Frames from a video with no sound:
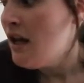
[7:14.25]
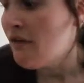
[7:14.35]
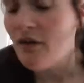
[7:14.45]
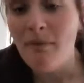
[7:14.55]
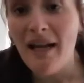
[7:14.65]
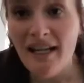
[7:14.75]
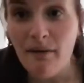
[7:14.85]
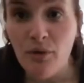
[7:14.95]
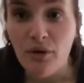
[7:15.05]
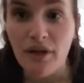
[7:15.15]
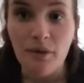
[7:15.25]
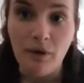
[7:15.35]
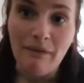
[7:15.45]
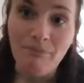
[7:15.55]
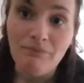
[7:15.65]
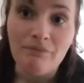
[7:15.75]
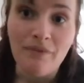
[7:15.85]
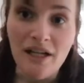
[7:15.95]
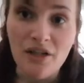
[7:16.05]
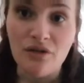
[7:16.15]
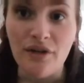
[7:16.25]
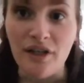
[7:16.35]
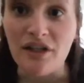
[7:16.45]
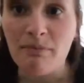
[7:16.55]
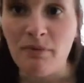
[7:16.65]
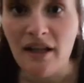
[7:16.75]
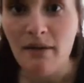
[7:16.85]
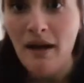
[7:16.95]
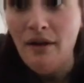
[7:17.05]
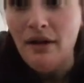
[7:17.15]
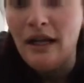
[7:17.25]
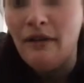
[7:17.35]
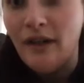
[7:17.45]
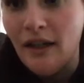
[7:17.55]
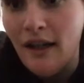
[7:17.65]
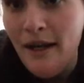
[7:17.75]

If you're making more than one, make sure that you spread them out evenly,